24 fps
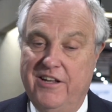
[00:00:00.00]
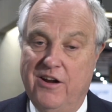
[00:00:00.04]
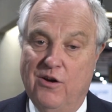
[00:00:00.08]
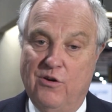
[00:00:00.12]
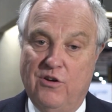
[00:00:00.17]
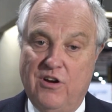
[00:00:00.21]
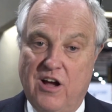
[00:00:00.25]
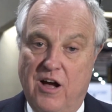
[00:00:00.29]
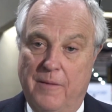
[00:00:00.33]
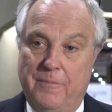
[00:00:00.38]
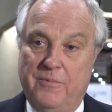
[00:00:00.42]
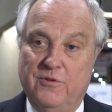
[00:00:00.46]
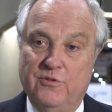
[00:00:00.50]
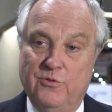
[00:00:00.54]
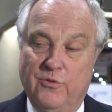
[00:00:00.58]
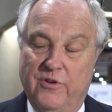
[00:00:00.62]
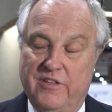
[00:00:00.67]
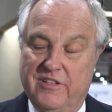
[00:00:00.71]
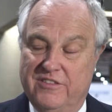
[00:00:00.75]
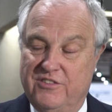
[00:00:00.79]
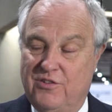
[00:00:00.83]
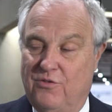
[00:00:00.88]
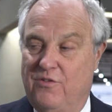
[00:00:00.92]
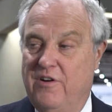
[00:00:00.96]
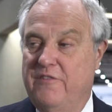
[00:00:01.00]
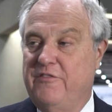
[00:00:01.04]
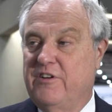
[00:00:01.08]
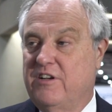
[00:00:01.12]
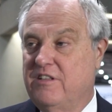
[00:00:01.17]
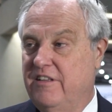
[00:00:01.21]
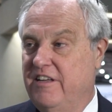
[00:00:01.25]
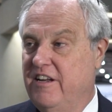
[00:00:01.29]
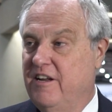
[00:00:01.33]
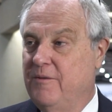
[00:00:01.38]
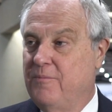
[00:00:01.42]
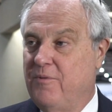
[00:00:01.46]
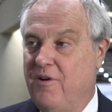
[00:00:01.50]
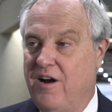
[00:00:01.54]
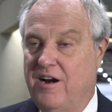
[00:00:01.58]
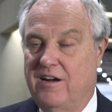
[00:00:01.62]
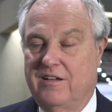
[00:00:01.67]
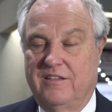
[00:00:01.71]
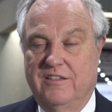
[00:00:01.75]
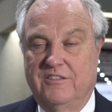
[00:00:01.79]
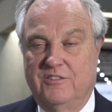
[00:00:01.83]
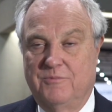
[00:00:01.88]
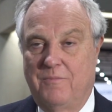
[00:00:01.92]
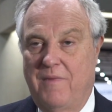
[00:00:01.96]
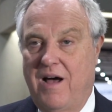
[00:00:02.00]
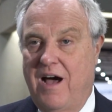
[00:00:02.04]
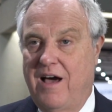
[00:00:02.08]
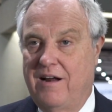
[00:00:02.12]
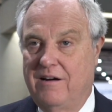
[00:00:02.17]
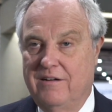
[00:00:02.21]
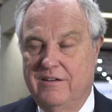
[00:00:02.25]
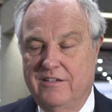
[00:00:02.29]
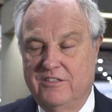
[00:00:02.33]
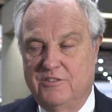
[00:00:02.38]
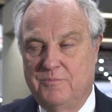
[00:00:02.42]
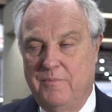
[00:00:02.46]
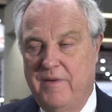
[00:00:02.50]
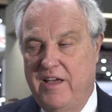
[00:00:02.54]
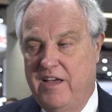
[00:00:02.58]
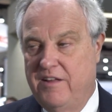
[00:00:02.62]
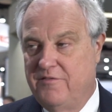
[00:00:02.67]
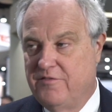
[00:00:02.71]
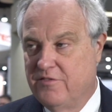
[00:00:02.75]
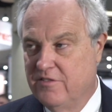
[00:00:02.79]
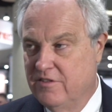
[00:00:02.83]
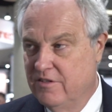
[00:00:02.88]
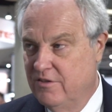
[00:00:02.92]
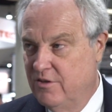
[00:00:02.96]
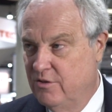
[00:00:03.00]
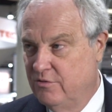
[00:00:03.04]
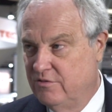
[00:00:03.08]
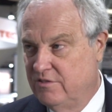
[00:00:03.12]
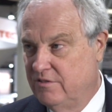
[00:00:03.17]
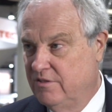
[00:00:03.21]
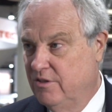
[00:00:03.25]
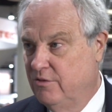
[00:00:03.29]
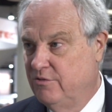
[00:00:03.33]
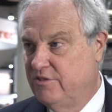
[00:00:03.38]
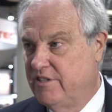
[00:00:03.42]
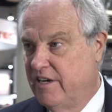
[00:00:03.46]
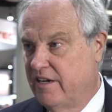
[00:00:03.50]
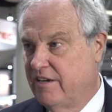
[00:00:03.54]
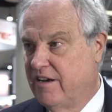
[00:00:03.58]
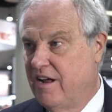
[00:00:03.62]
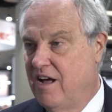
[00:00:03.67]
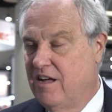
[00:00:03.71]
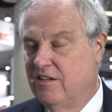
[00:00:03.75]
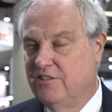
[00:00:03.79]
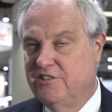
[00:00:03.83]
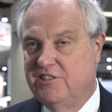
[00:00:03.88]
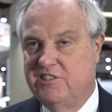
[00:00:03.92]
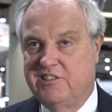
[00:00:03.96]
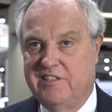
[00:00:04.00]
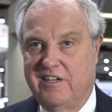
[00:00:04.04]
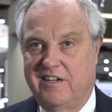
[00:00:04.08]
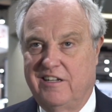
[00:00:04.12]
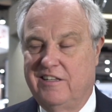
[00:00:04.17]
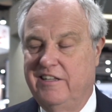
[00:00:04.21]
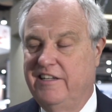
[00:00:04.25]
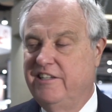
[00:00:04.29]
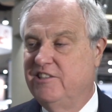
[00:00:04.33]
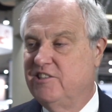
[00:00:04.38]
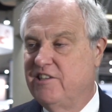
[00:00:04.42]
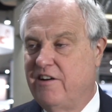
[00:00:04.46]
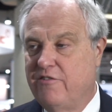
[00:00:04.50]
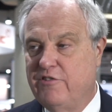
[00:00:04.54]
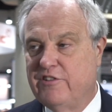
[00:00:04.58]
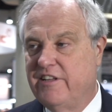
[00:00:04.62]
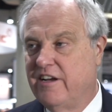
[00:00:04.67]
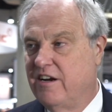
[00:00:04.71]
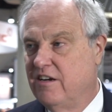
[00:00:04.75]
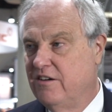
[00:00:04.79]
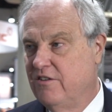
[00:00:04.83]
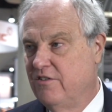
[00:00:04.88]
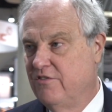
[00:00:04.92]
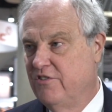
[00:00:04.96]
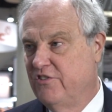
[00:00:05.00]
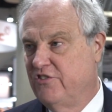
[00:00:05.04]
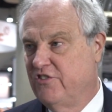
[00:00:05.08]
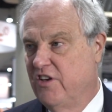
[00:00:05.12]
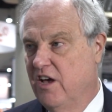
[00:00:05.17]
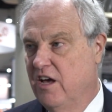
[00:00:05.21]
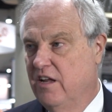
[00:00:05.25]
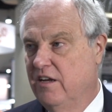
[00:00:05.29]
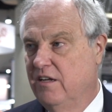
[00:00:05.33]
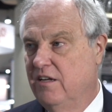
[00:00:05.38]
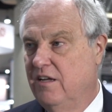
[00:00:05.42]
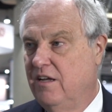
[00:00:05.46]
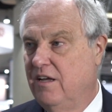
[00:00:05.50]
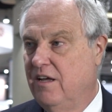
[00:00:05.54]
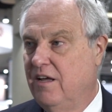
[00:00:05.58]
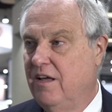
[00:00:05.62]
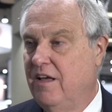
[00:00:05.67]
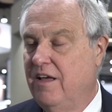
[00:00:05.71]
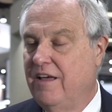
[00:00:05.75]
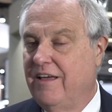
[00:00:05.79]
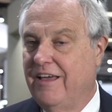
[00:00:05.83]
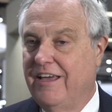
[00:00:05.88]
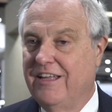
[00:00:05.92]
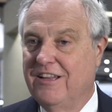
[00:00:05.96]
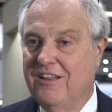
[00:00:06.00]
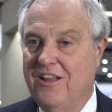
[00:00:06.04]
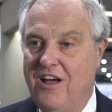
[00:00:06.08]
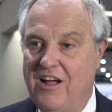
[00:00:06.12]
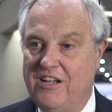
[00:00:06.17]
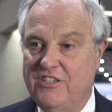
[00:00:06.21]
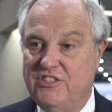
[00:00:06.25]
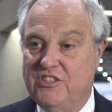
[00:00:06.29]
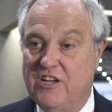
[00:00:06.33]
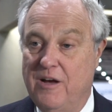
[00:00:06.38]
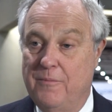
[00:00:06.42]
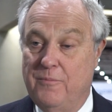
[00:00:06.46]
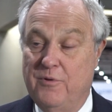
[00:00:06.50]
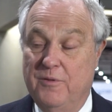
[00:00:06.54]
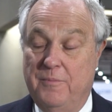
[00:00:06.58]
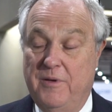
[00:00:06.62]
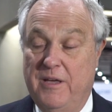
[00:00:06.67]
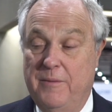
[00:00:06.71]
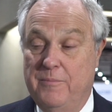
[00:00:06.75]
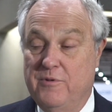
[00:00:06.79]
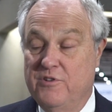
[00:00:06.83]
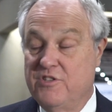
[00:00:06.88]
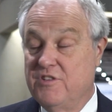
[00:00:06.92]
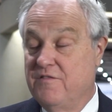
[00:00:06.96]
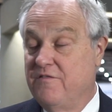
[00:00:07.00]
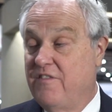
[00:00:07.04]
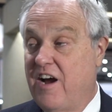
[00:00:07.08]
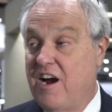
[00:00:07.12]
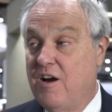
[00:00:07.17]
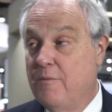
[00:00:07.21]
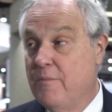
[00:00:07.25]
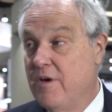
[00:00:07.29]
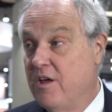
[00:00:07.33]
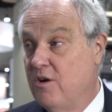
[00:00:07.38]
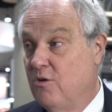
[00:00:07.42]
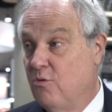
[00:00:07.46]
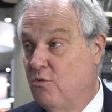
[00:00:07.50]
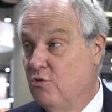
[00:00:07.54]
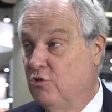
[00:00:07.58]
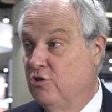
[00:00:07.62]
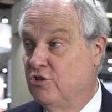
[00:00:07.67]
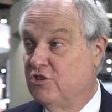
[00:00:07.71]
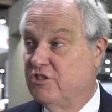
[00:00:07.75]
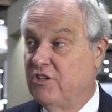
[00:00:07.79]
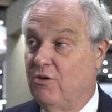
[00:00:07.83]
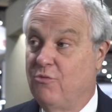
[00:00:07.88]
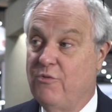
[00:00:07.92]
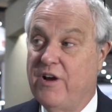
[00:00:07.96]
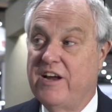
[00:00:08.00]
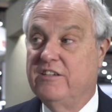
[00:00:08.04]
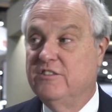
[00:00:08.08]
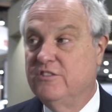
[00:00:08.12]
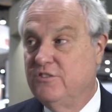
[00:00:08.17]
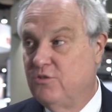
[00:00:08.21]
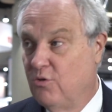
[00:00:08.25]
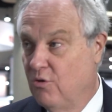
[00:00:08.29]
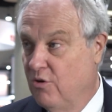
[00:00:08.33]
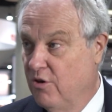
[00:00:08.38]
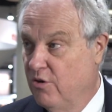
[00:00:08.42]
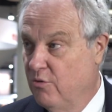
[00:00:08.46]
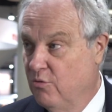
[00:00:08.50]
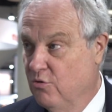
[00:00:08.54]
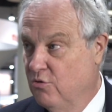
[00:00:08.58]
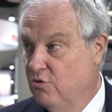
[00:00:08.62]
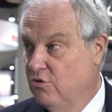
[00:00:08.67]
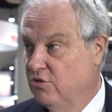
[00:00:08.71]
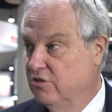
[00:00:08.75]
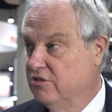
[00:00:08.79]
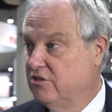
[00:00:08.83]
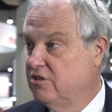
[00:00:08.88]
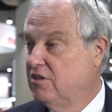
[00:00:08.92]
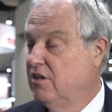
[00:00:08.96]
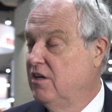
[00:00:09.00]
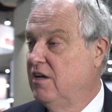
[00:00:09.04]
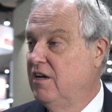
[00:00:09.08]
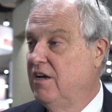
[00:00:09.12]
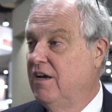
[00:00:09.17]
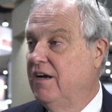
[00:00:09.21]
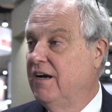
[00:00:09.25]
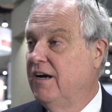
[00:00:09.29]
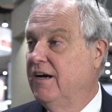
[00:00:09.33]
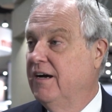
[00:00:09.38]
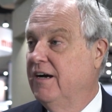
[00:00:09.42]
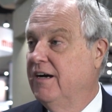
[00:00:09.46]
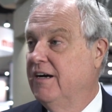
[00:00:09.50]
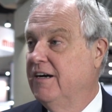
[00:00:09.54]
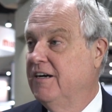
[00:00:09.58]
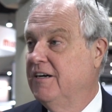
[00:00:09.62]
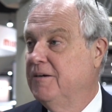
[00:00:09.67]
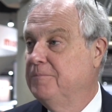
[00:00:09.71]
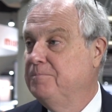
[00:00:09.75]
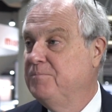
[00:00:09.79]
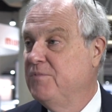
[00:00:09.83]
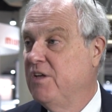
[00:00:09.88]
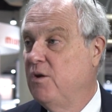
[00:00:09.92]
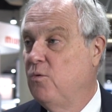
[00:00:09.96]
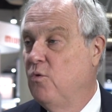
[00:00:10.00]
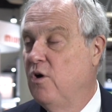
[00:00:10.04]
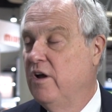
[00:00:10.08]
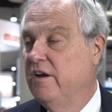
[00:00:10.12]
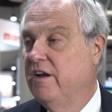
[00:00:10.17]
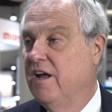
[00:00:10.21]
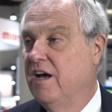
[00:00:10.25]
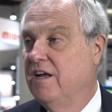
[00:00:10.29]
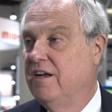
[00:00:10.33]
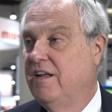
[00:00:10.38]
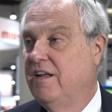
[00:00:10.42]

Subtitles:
coupled with a terrific cleaning product that's modern, that's made for the new technologies, that cleans everything under the sun, and lines up with people's environmental rules, their regulatory rules, and whatnot.